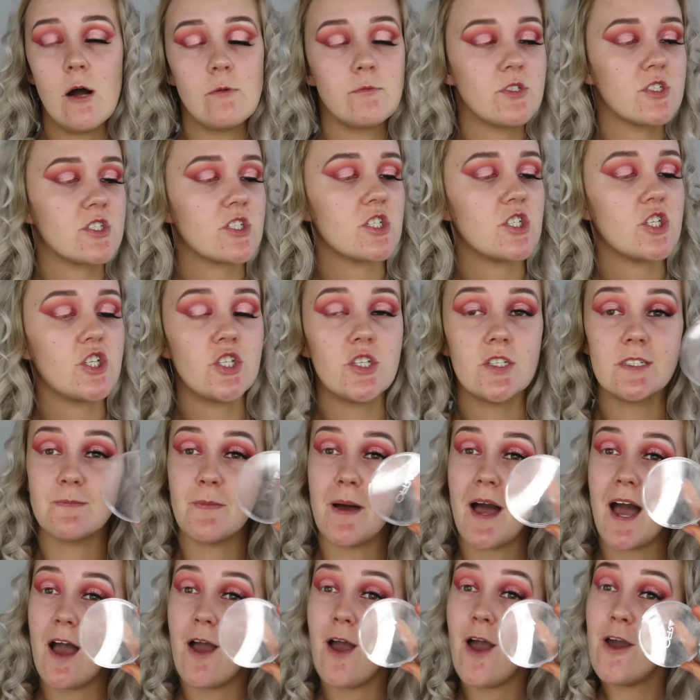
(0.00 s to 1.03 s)
I'm just going to use
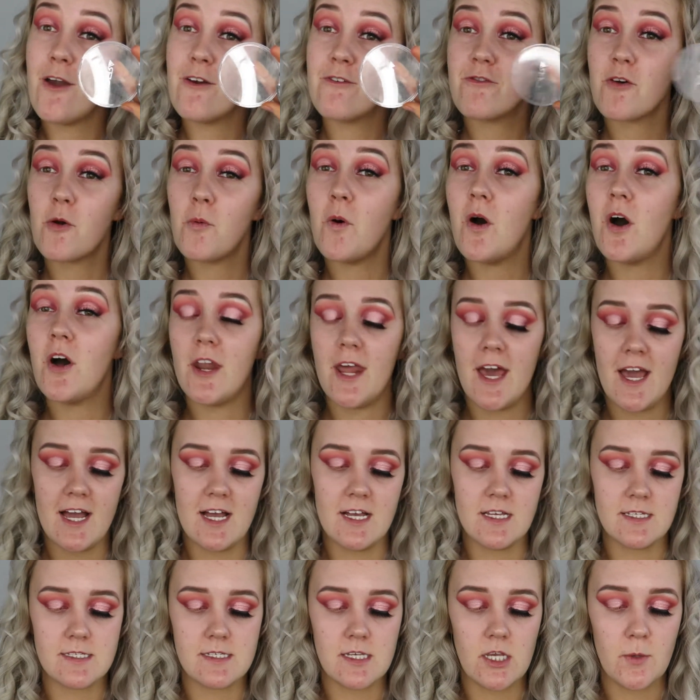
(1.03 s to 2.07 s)
my Ofra one
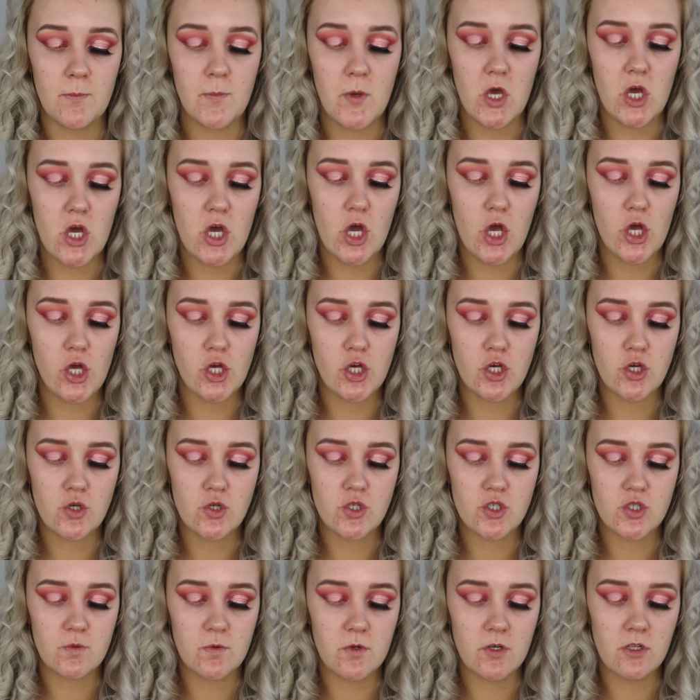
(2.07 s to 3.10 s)
as per
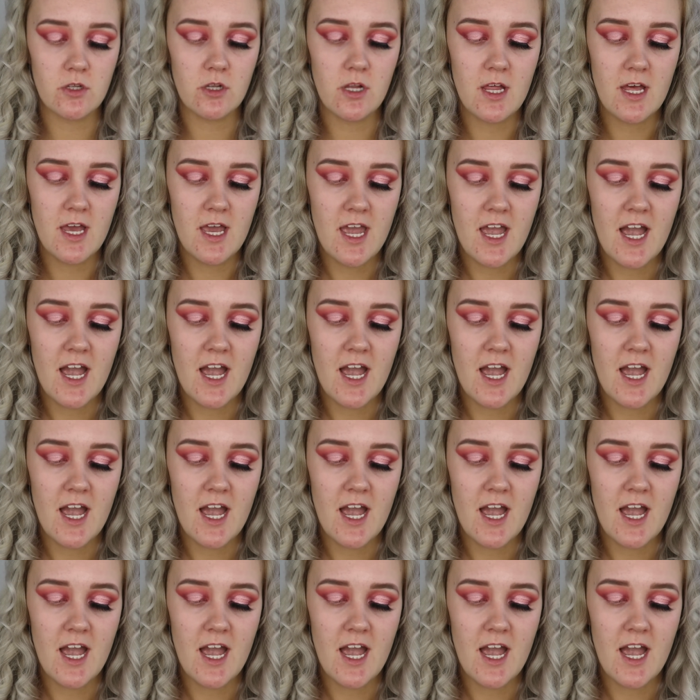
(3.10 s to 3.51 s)
usual,